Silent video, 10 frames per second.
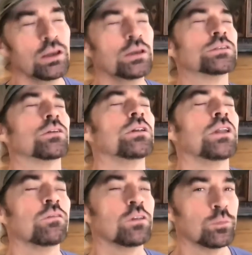So the
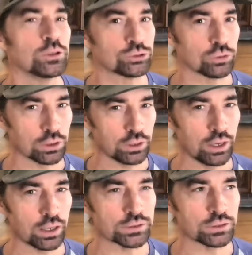level of maturity
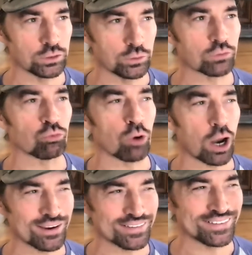has to do with
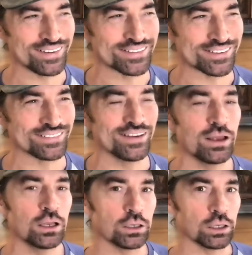recognizing
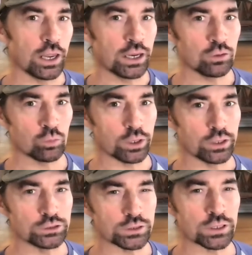
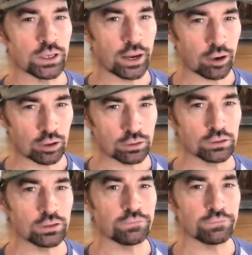language is
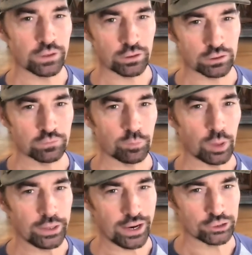inherently figurative by
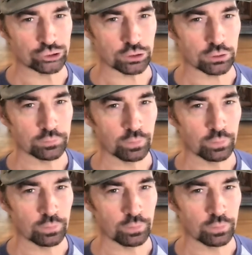nature.